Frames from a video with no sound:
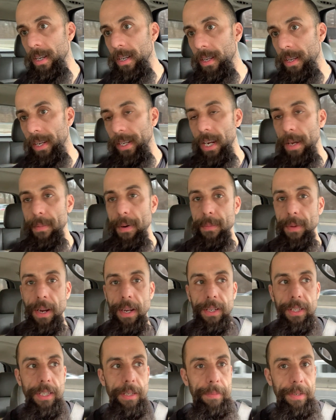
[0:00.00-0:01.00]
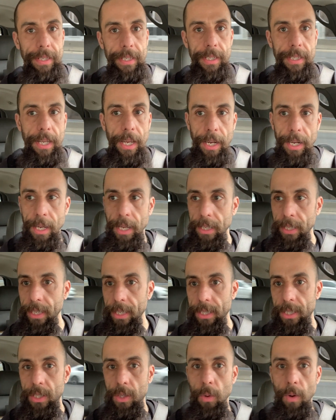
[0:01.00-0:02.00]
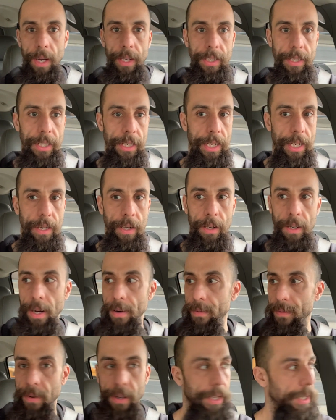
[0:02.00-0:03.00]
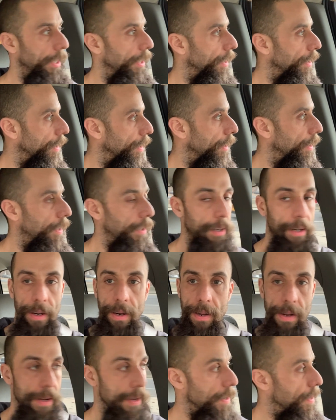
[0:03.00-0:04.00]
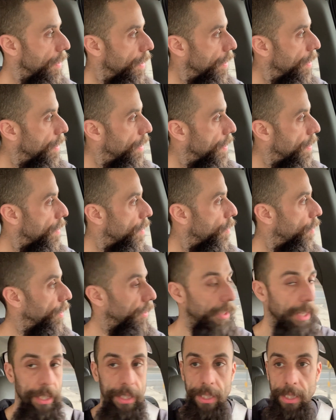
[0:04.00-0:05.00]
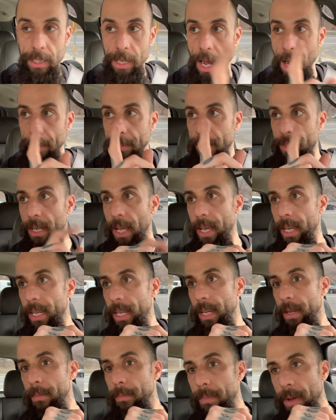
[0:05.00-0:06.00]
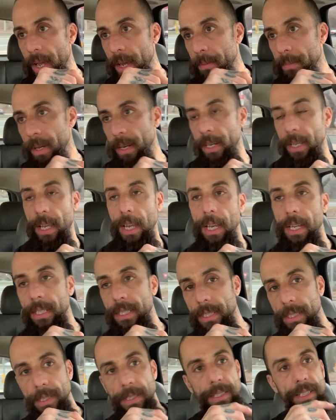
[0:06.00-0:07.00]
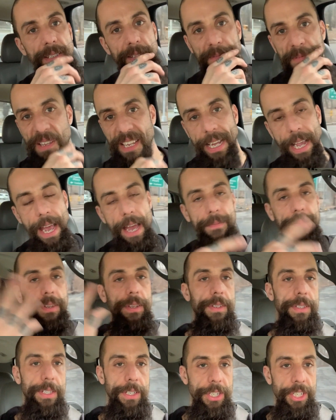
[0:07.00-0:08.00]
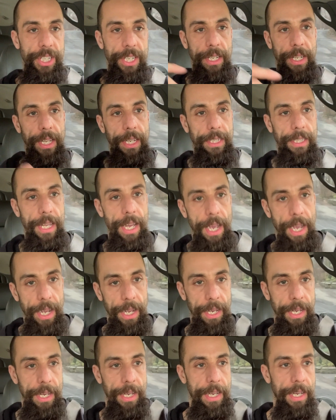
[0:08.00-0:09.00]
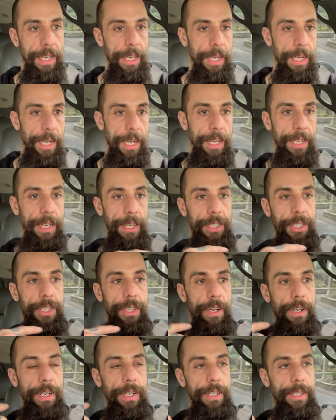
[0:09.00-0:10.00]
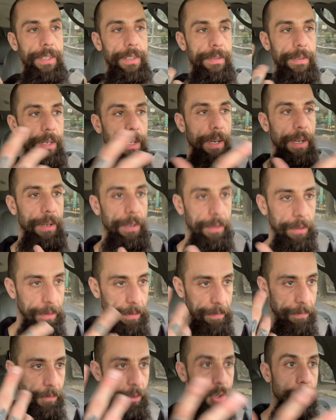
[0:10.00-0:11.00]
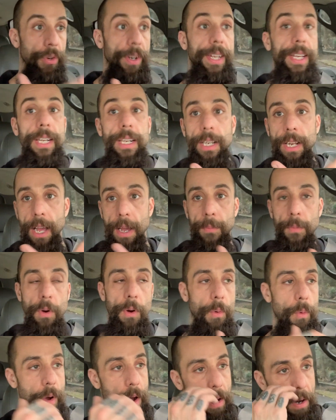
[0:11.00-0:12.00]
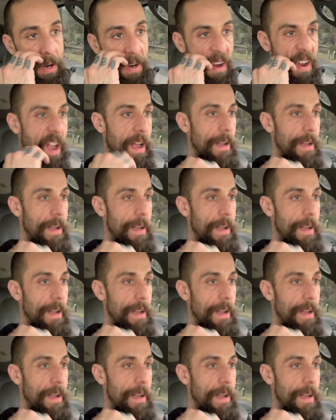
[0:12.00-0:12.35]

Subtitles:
Like, I remember I used to be sick at least twice a year, every year. Once I stopped taking pain medications, like Advils and shit like that, and I started, drinking a lot more water,